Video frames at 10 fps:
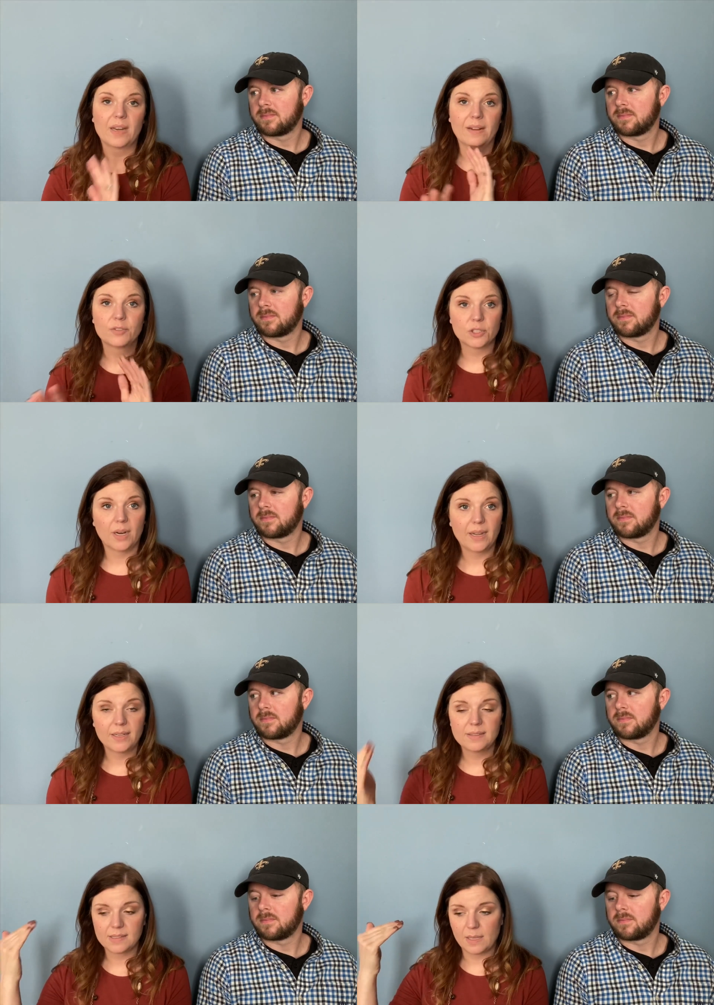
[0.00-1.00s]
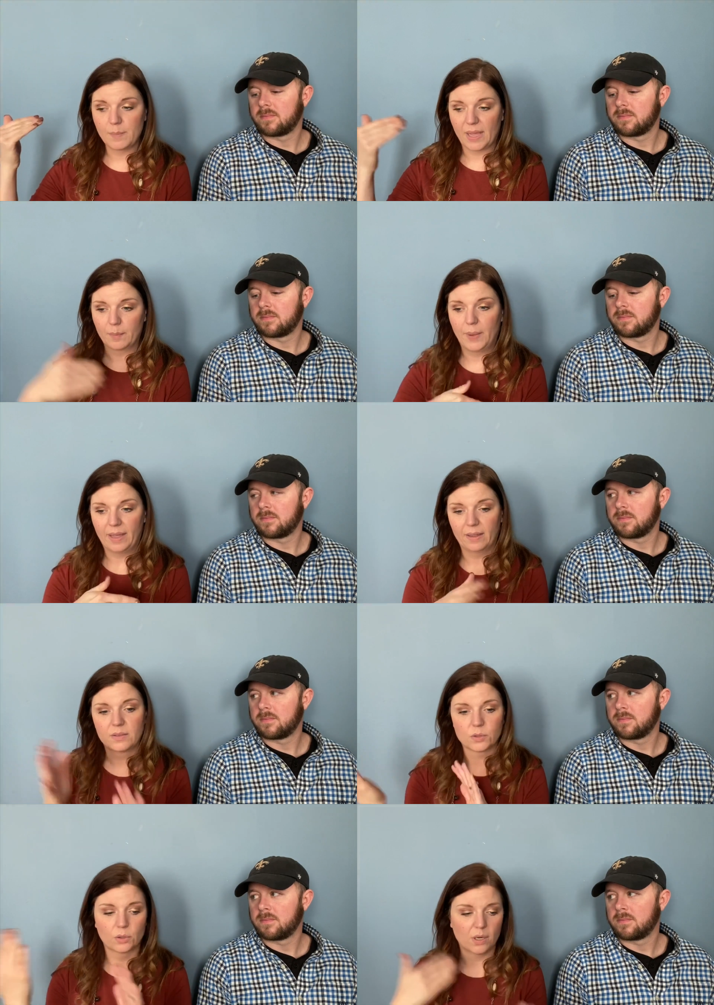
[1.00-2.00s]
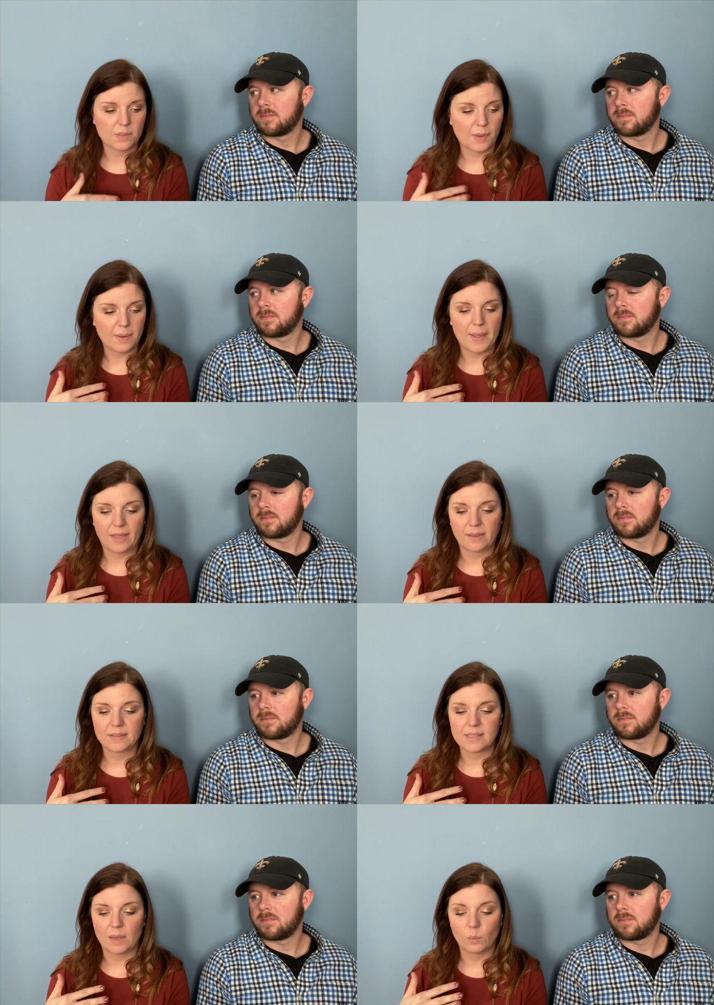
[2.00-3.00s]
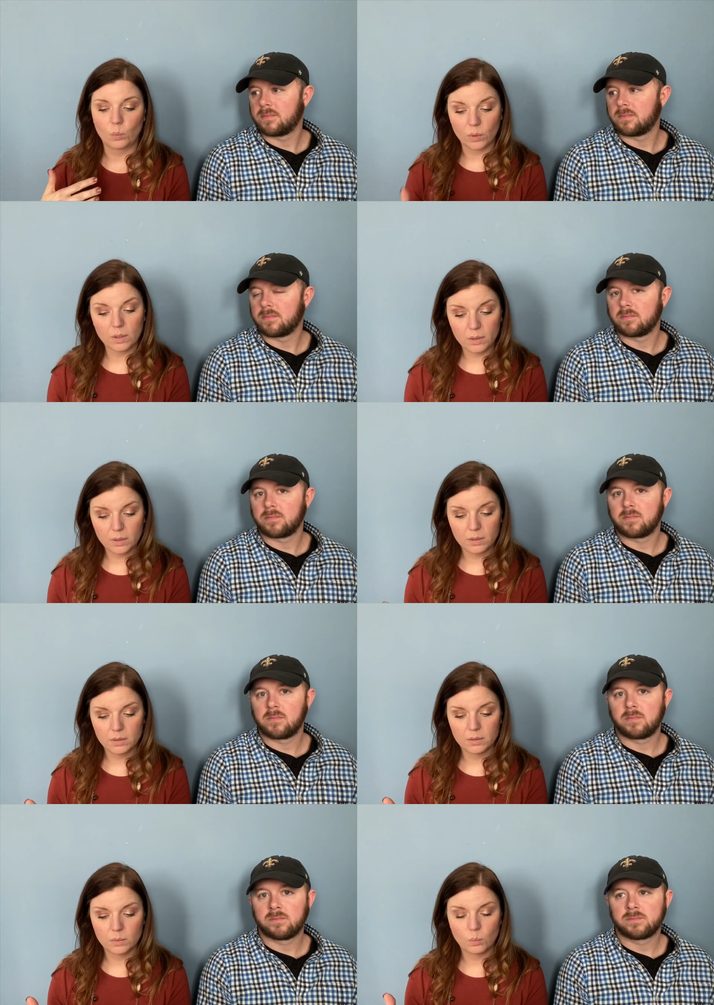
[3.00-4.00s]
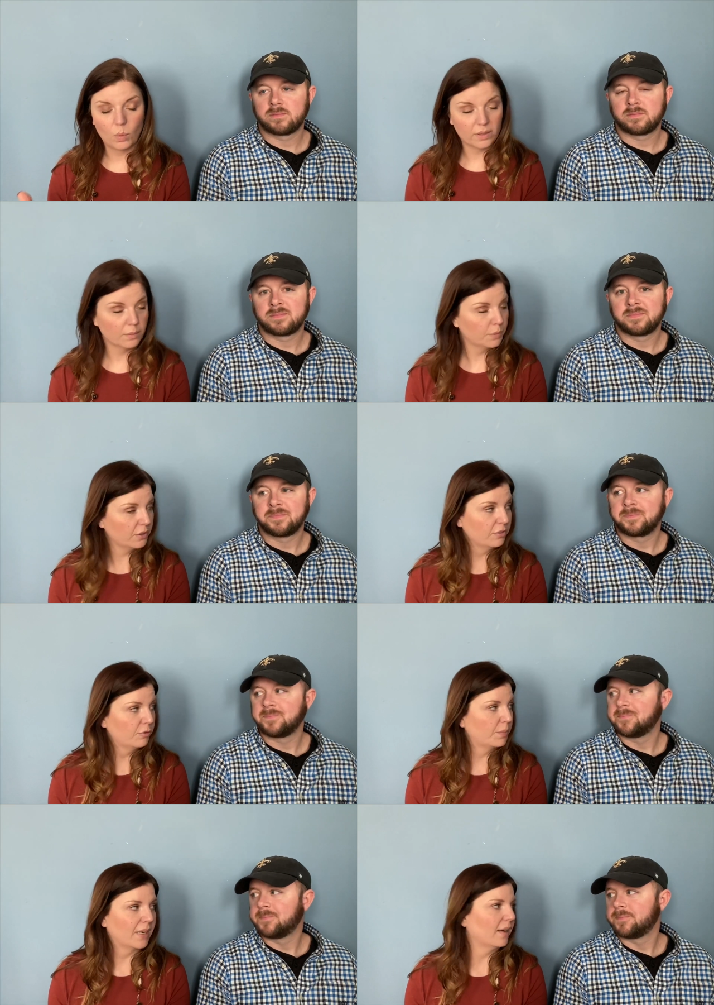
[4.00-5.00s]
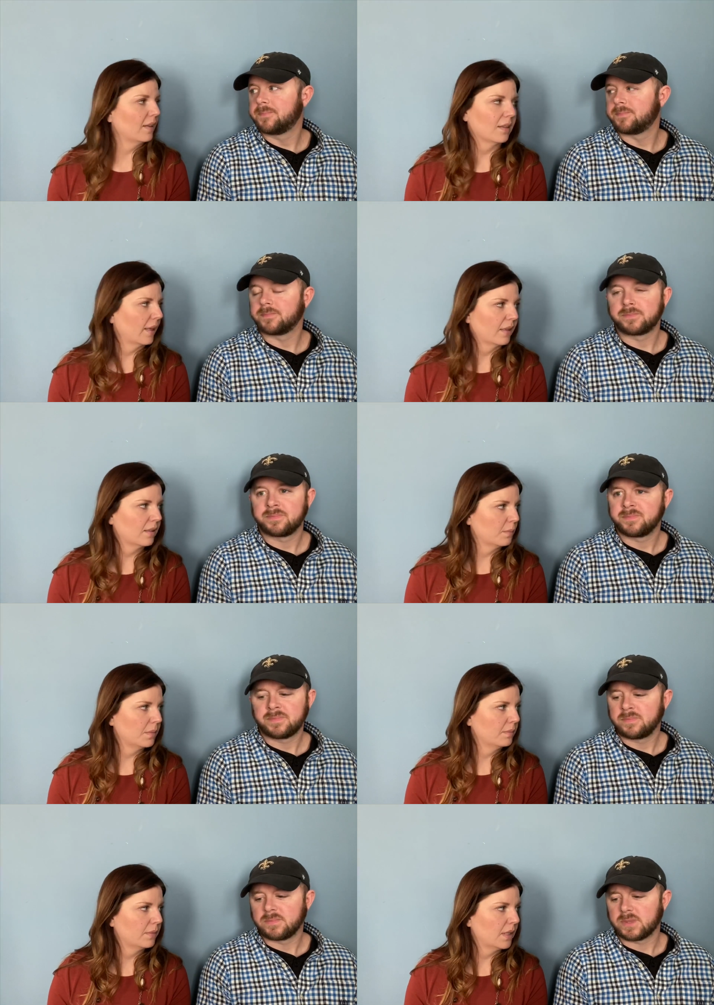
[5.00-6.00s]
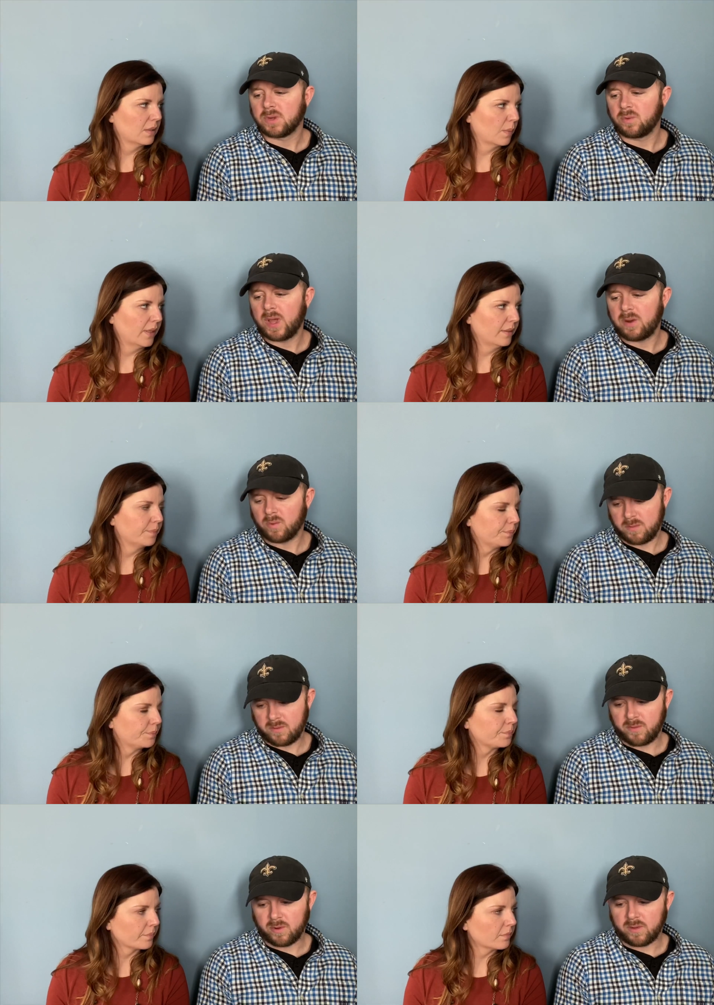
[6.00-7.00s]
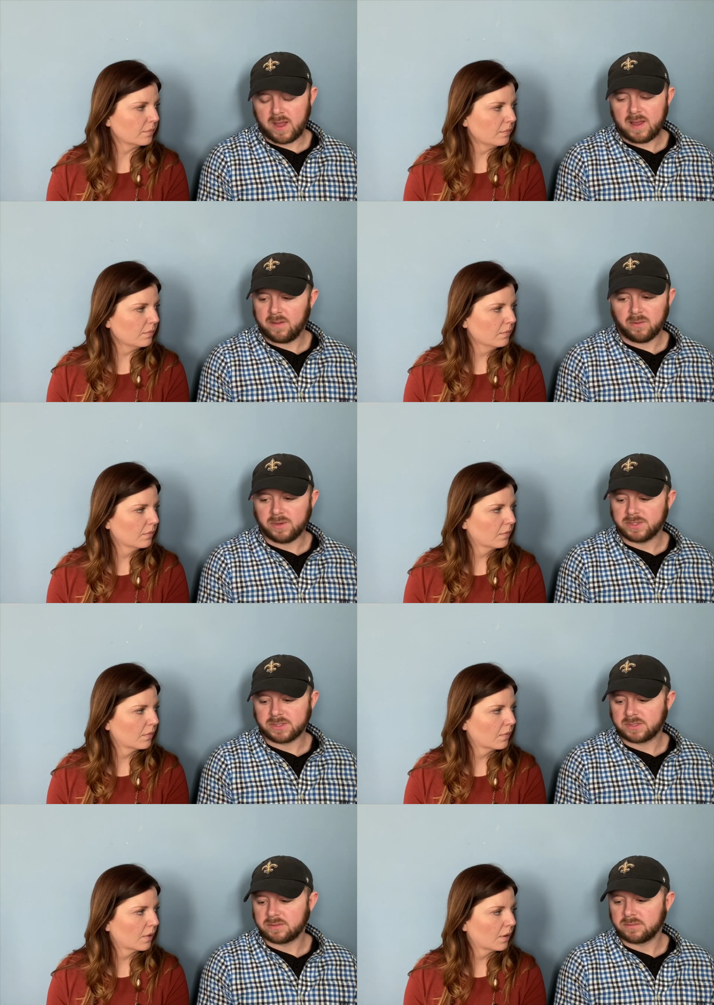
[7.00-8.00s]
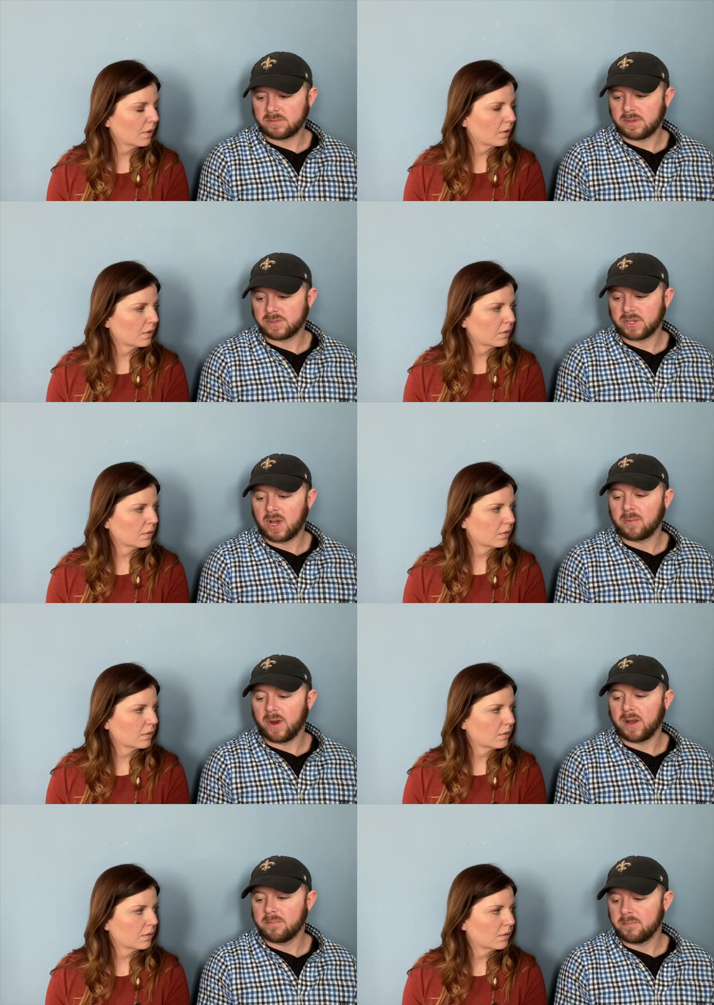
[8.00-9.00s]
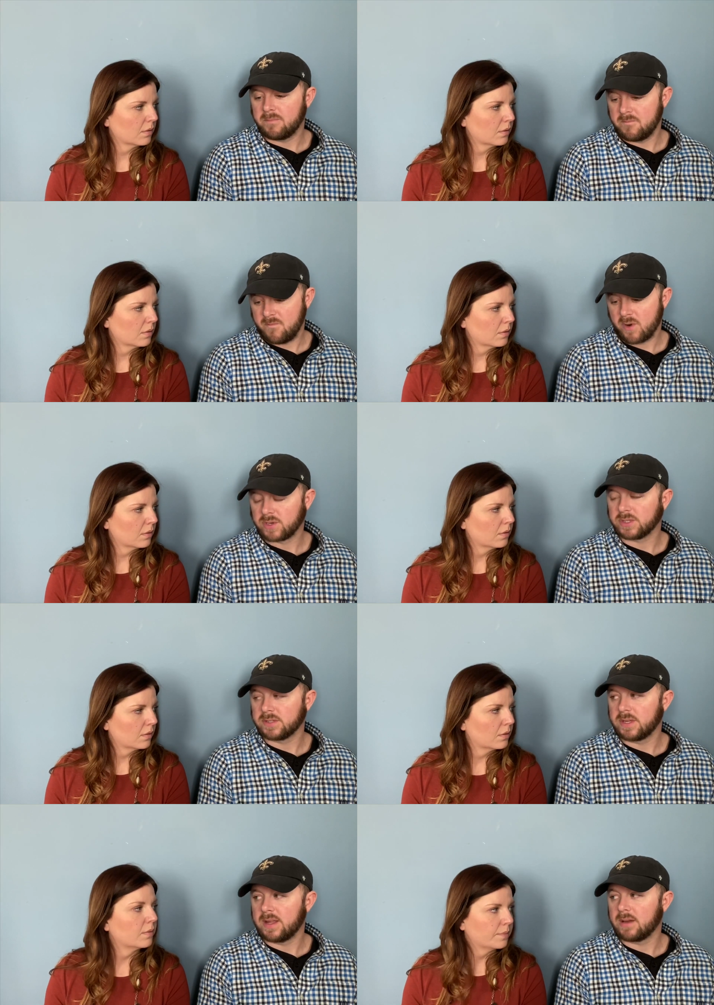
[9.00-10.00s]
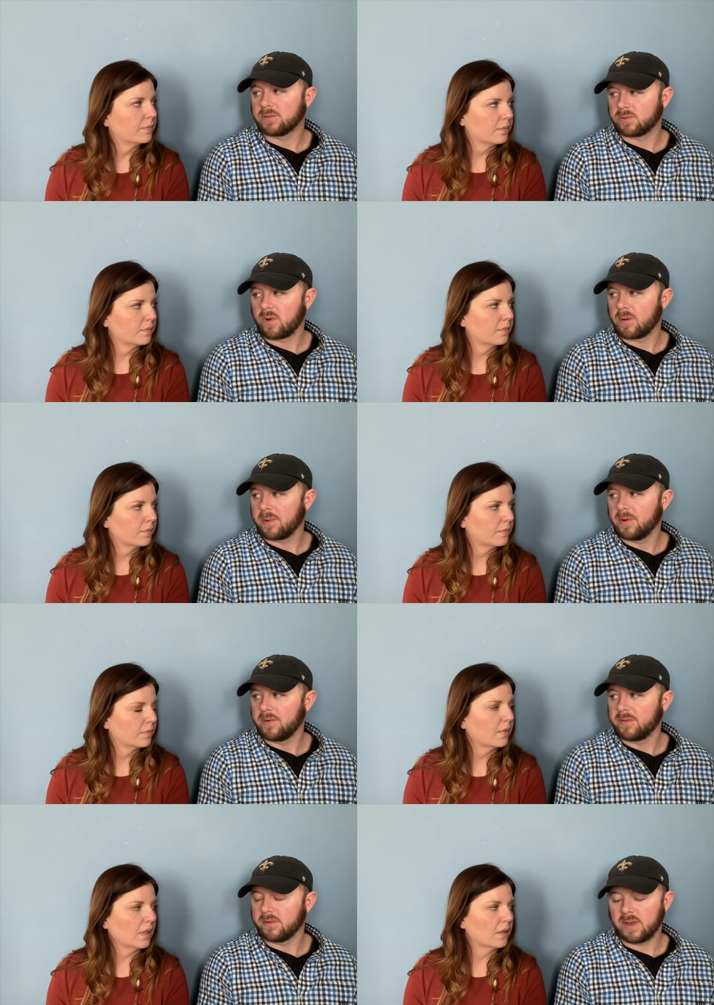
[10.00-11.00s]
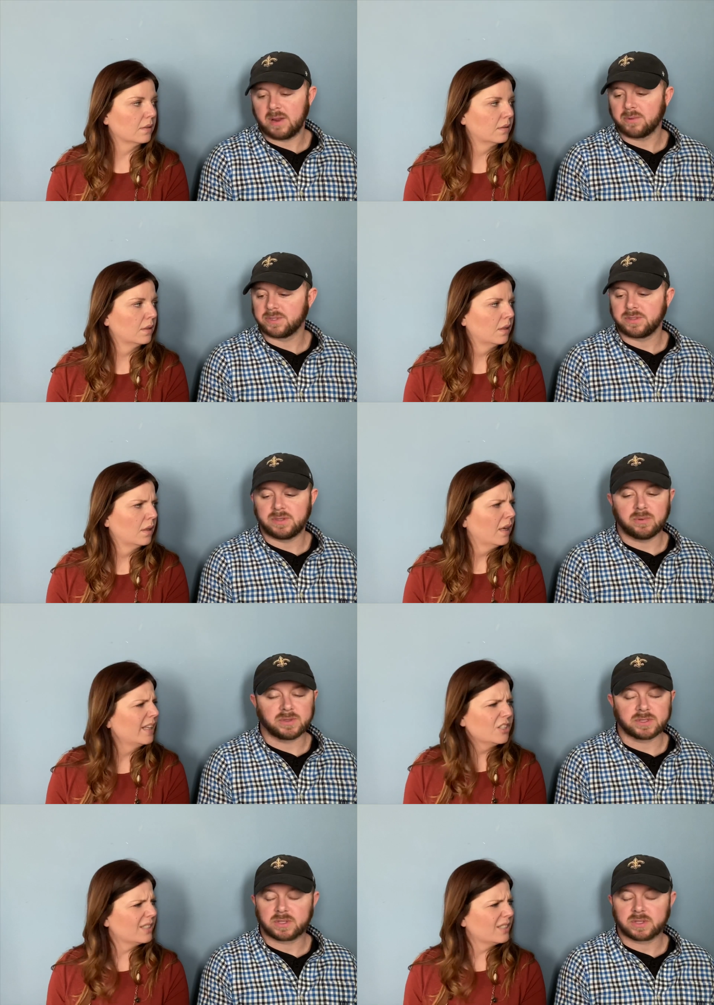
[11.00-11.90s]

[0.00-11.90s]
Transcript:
Speaker 1: I've tried slingback bags or crossbody bags that were waterproof, but I didn't like them.
Speaker 2: Yeah, well. we had one before that that we just, it was an upgraded version of that that was waterproof. Yeah. And it would, it was it